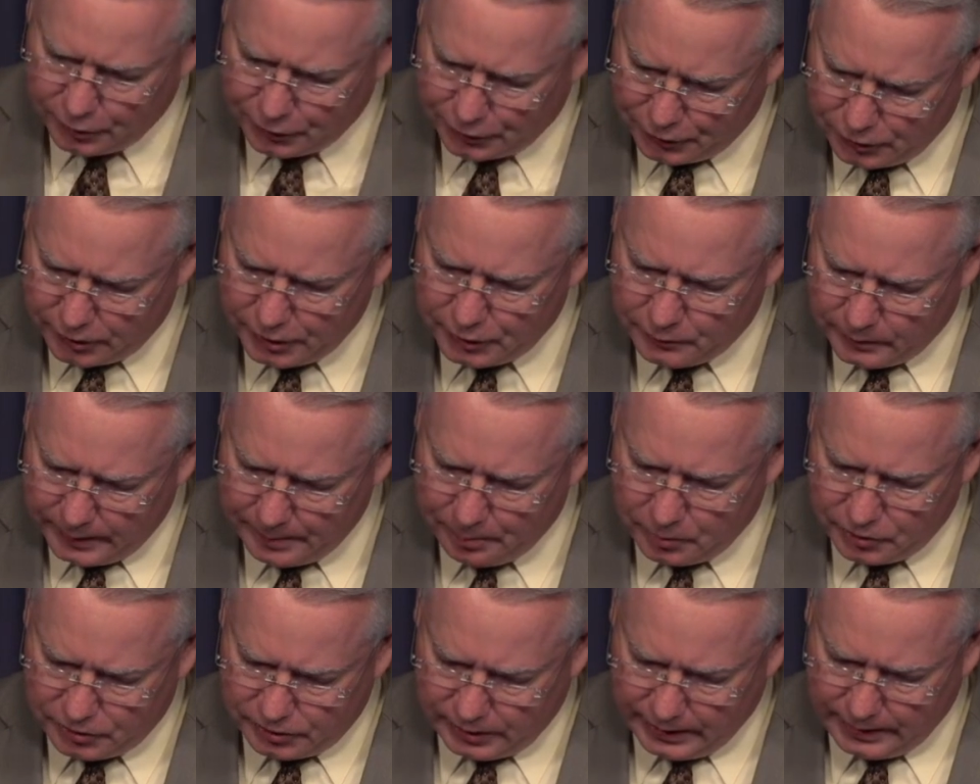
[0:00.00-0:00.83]
are
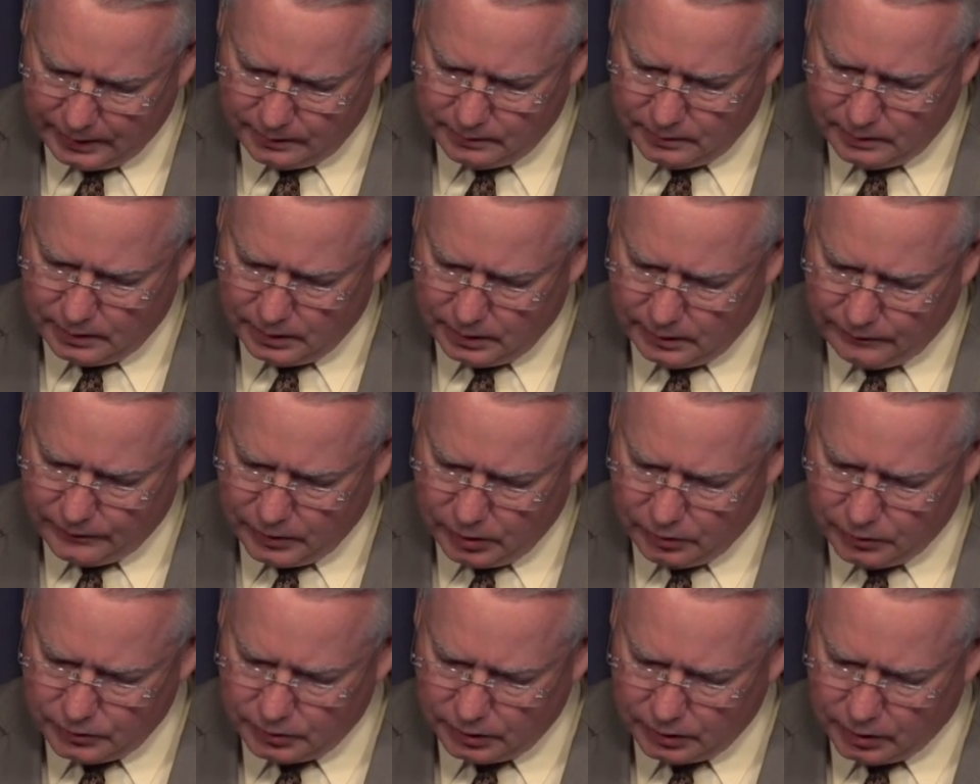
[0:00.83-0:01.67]
33% of
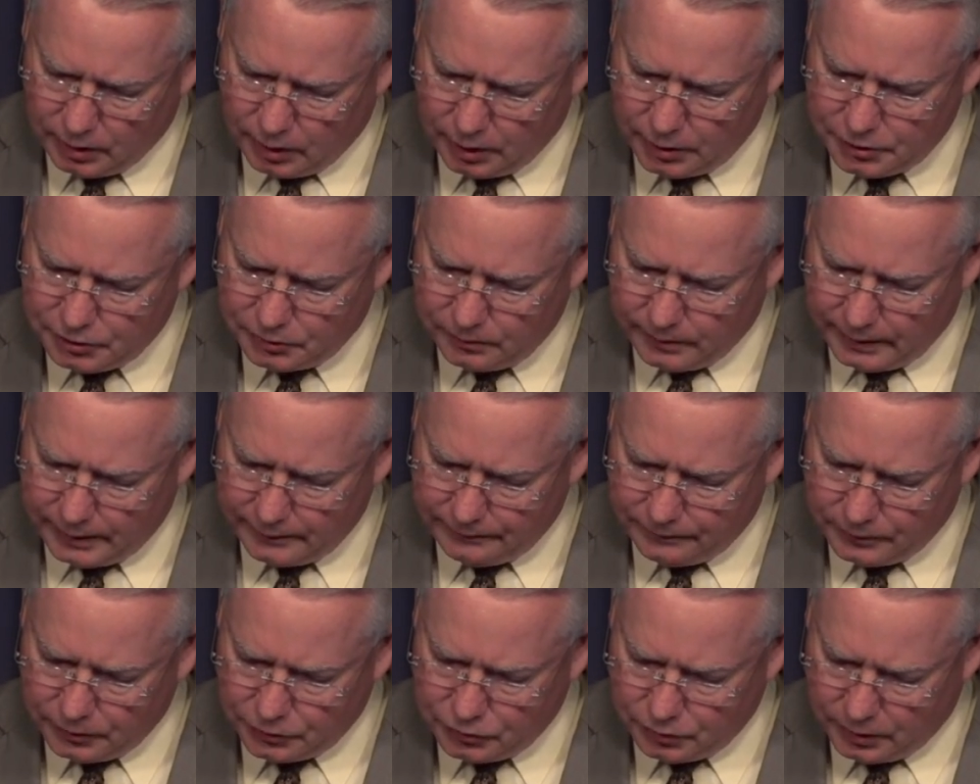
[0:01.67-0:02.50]
those incarcerated
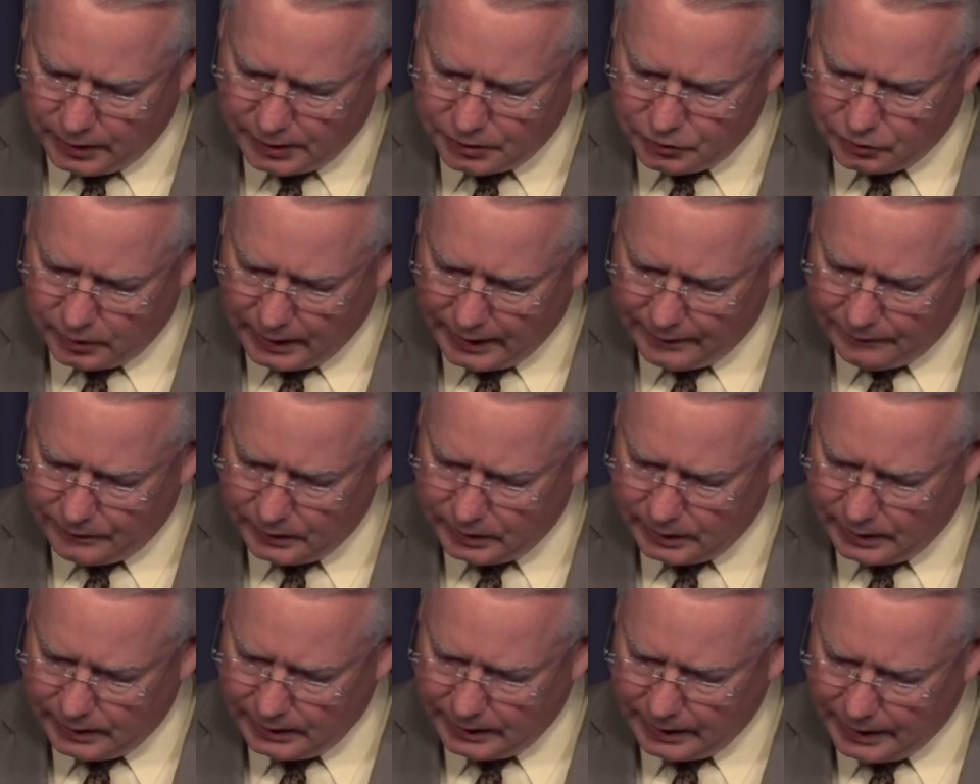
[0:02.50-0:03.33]
for drug
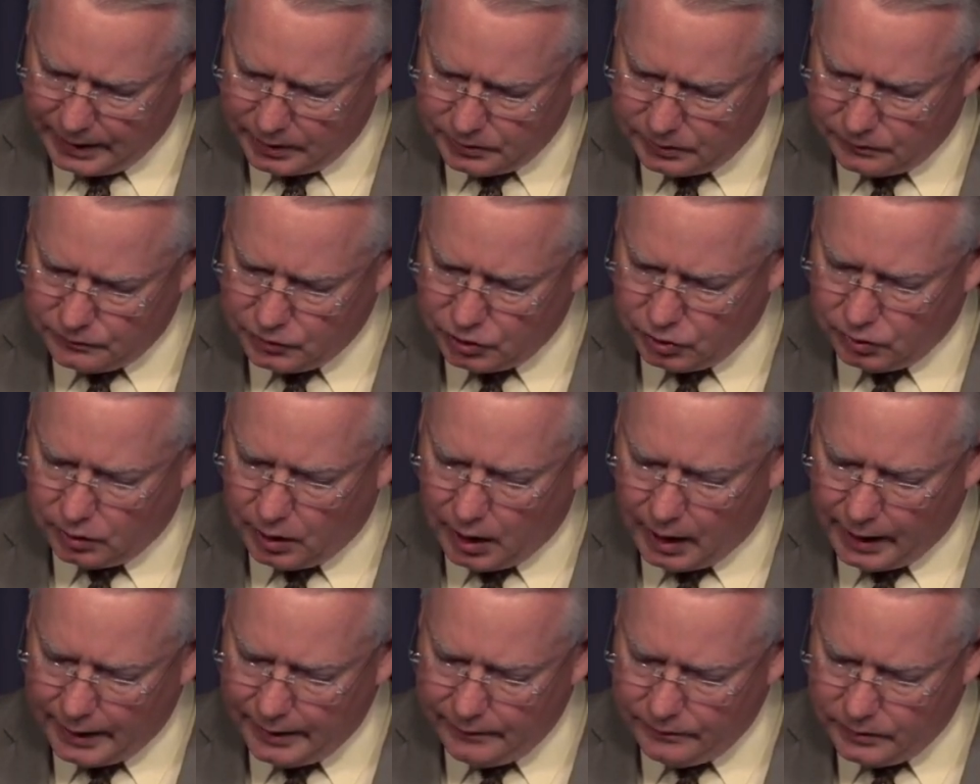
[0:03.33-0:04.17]
trafficking as of
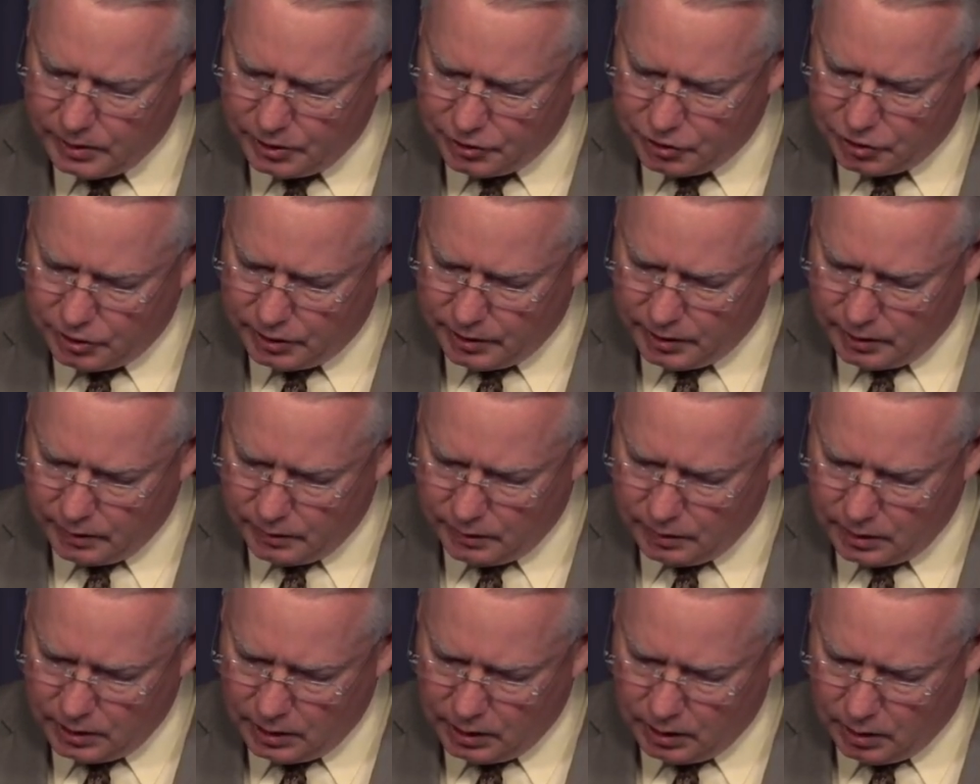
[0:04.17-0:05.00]
July of this
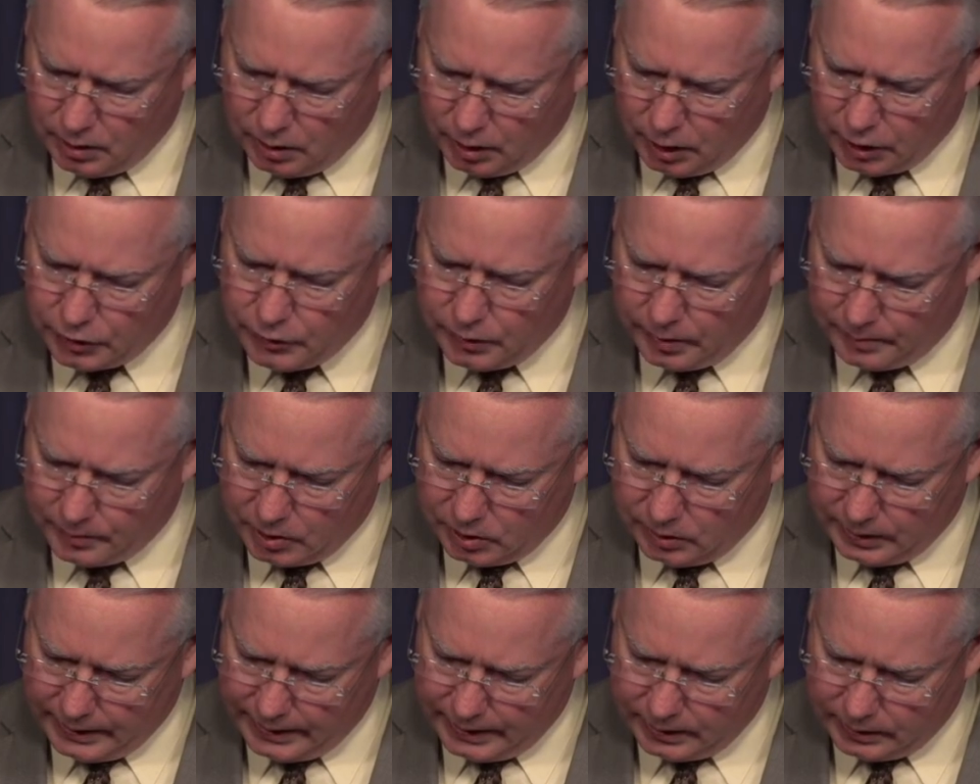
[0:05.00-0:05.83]
year are
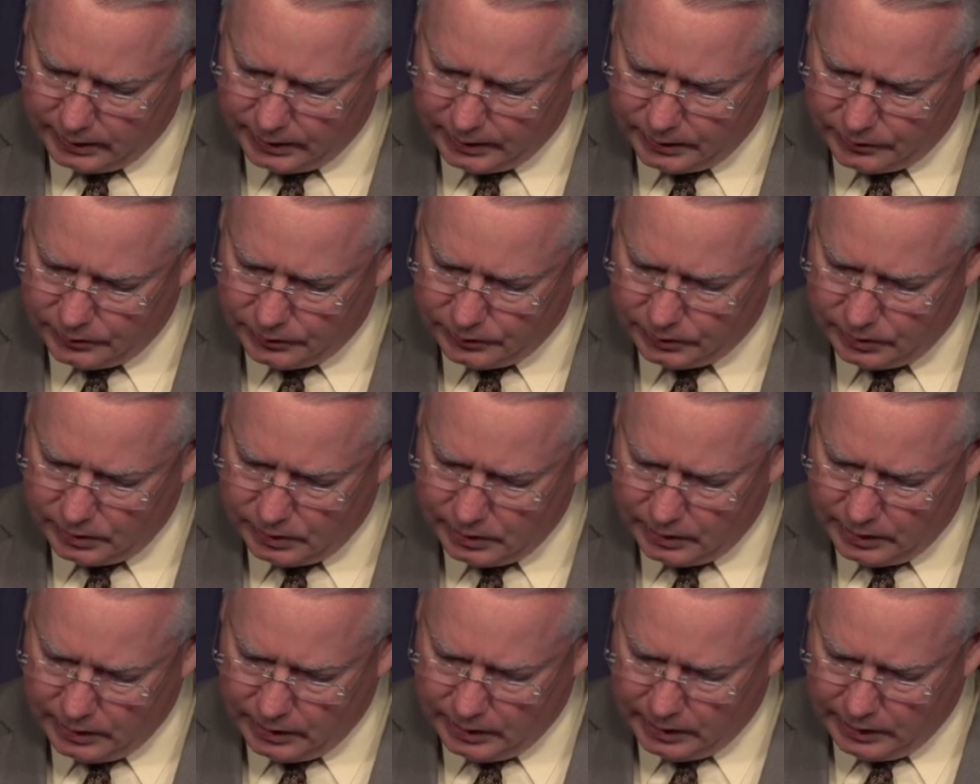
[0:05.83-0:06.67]
criminal aliens.
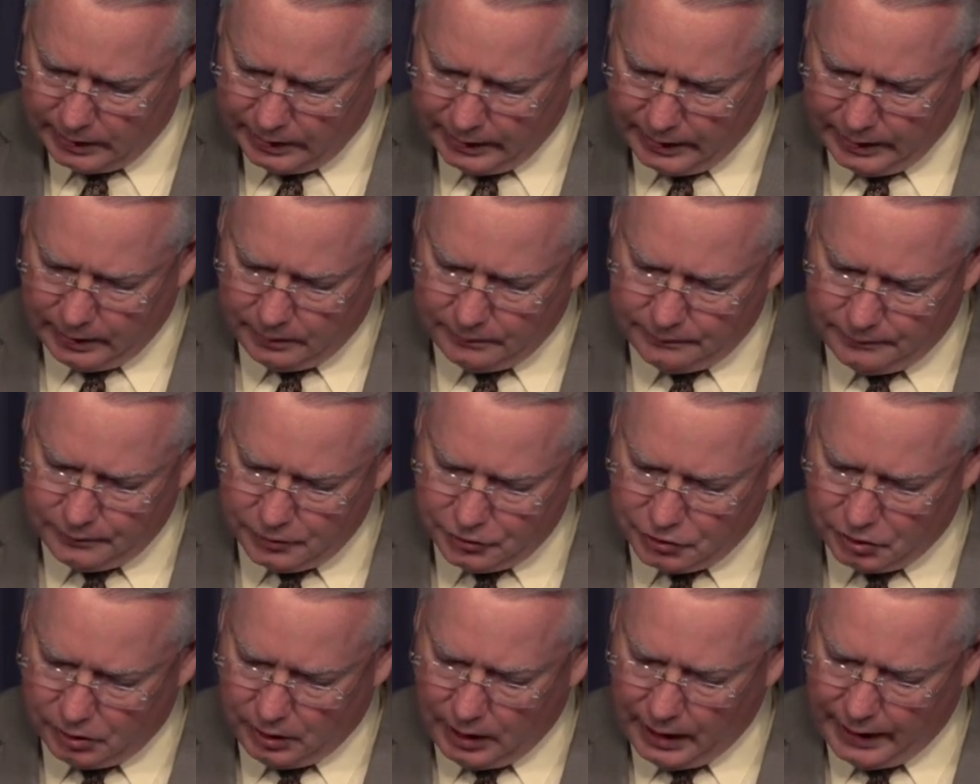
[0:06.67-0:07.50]
And for
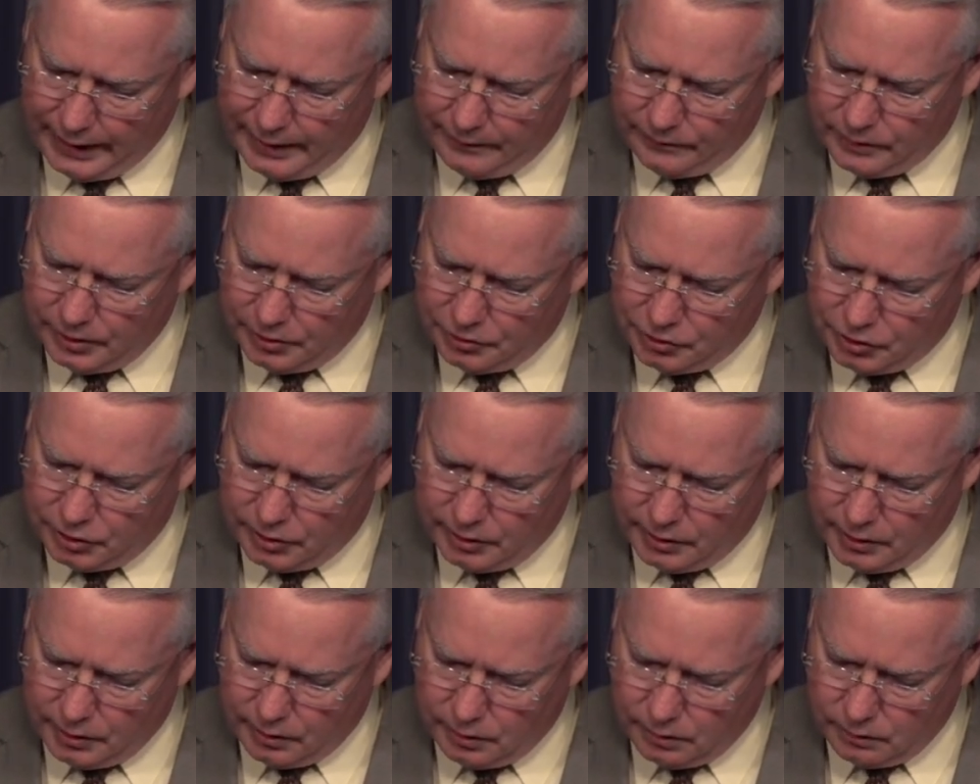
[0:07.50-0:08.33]
July of this
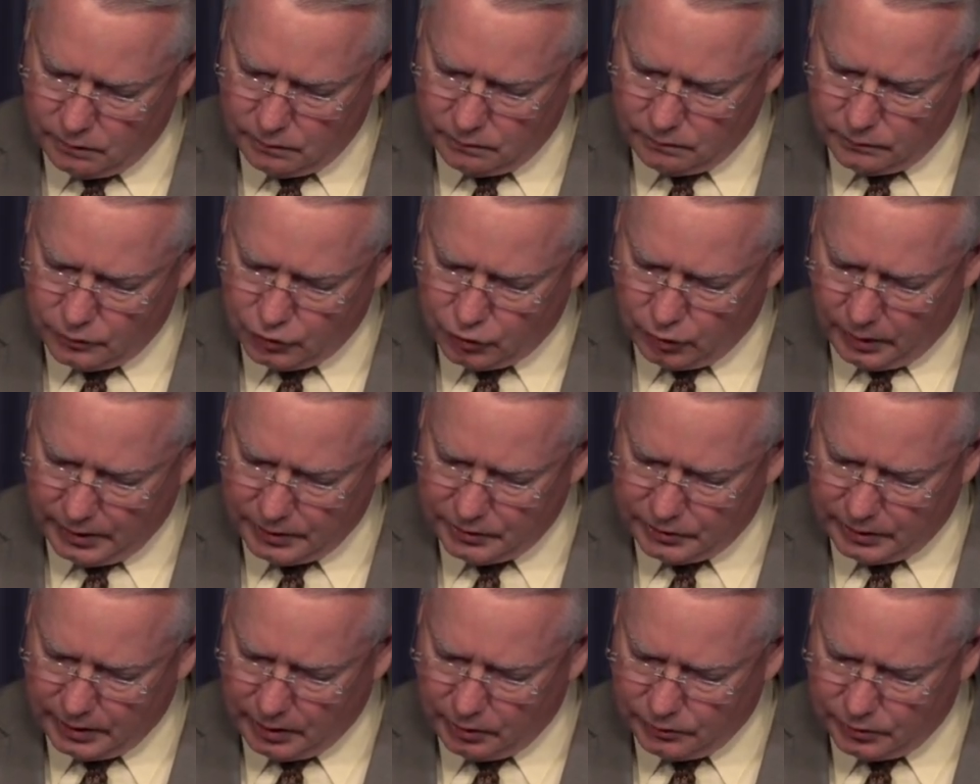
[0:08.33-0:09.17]
year, drug
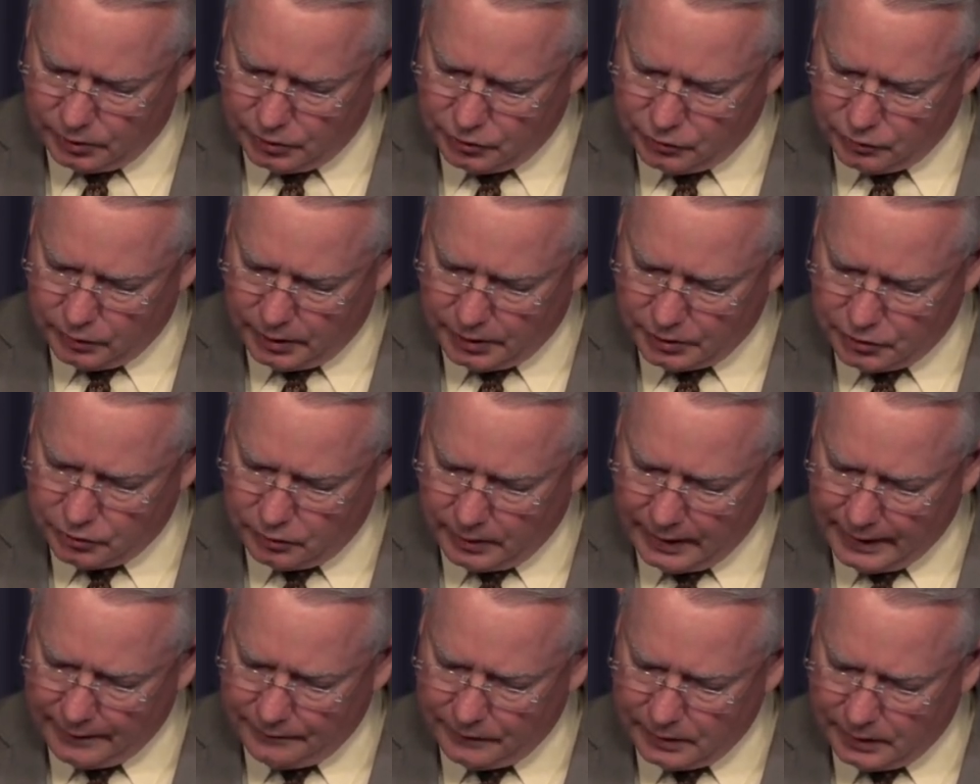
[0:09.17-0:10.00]
sales and drug
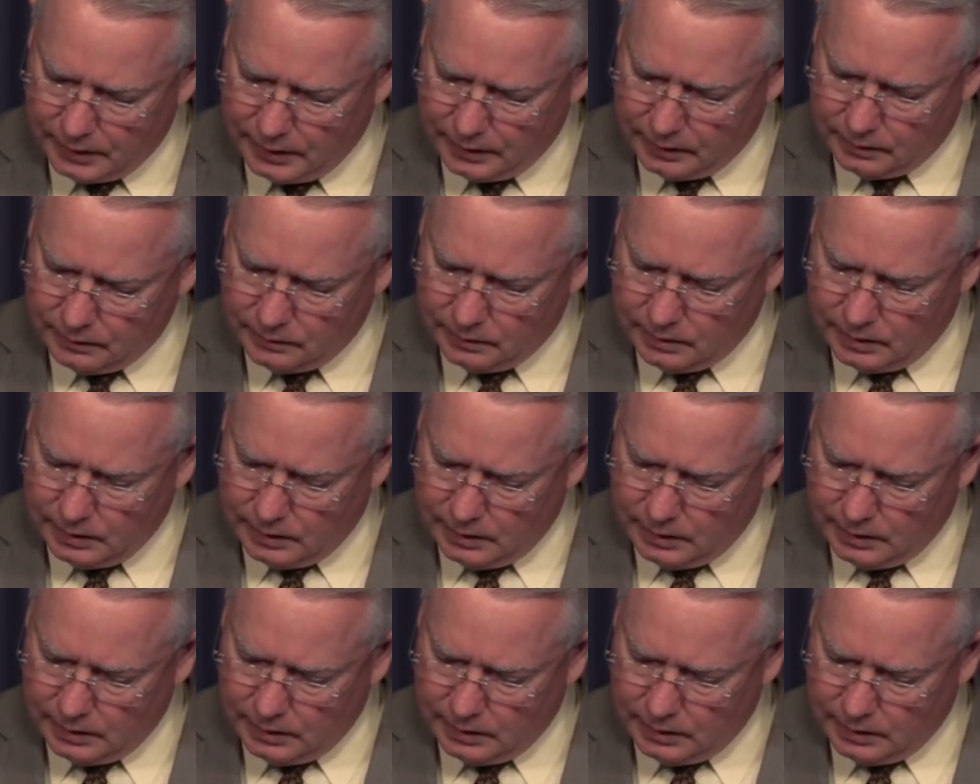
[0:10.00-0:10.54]
trafficking